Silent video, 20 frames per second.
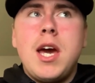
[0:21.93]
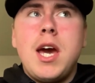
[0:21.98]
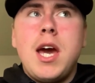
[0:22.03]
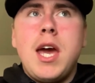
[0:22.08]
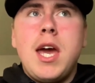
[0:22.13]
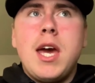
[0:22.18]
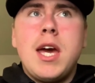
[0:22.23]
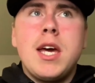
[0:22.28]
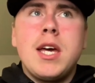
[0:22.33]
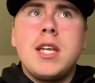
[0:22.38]

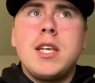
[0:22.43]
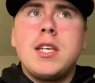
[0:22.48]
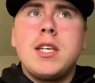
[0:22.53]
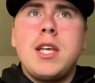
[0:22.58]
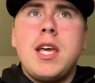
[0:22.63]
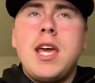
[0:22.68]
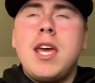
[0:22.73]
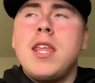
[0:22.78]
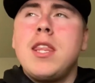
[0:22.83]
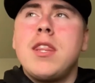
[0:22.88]
And
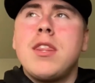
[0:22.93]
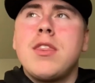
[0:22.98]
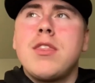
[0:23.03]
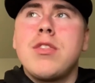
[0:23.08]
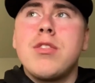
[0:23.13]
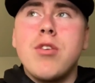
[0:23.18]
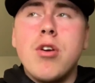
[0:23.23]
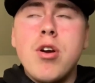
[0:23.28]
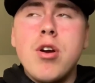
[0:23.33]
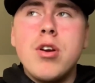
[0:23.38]
in
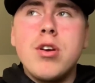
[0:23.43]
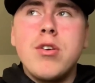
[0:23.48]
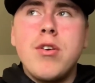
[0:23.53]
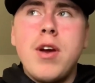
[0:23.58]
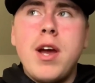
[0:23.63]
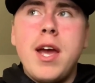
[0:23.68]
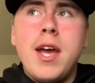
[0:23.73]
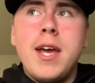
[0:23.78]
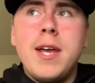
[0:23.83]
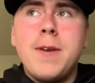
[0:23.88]
third
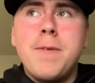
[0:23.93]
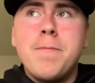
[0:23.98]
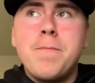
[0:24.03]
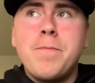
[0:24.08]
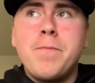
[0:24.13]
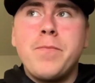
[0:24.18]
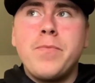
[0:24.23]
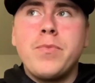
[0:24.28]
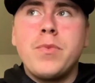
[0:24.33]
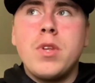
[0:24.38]
grade,
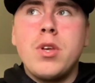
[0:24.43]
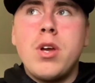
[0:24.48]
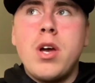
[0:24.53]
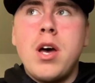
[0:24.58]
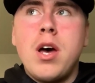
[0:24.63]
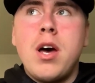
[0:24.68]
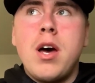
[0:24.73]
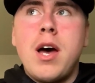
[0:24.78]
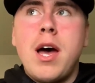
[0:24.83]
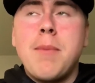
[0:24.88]
uh,
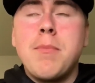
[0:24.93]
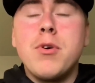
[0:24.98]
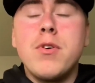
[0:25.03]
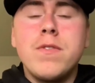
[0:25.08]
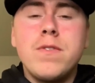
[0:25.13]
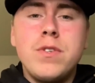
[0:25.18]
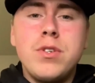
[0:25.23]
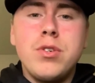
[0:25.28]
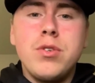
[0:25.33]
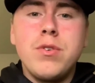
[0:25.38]
I
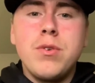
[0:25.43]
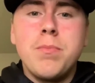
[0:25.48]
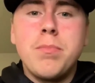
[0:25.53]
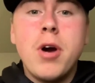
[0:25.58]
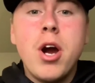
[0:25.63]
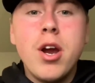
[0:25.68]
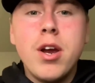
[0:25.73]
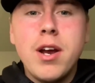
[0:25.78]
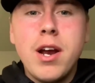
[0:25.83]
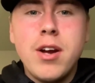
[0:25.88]
moved to
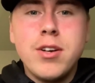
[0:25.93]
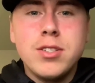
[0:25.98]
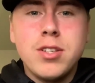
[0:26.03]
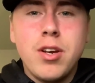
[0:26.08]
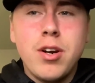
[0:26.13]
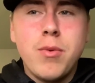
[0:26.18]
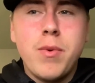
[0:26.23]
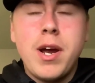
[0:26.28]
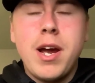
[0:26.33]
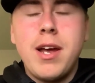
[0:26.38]
Parker,
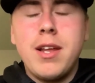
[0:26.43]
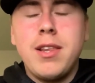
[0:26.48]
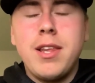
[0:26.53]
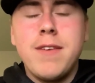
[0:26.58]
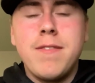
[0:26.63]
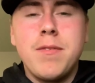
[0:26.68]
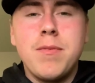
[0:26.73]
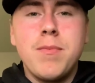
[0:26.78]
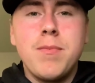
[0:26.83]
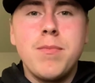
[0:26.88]
Arizona, where I
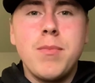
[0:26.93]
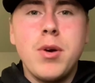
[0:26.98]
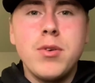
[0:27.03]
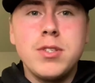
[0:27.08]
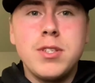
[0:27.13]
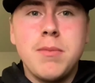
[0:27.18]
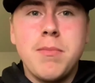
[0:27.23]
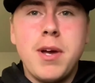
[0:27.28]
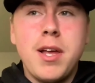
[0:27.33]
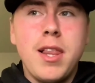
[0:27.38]
lived
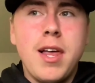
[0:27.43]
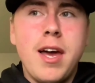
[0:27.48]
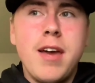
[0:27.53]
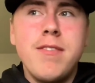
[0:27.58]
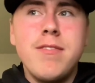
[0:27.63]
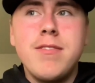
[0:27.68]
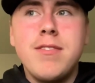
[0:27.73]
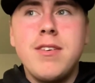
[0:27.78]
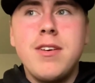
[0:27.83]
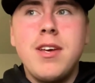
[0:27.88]
most of my
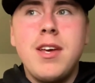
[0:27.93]
life.